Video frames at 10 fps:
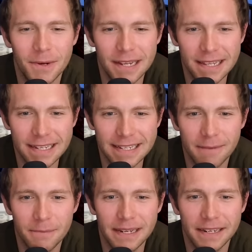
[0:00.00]
What other
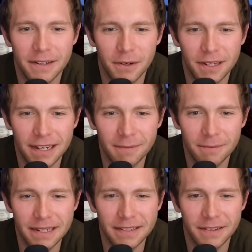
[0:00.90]
$10 billion
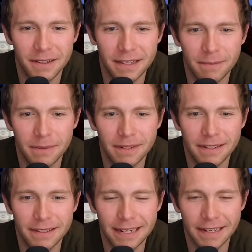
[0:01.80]
companies are there but
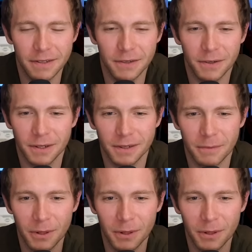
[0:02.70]
Datadog and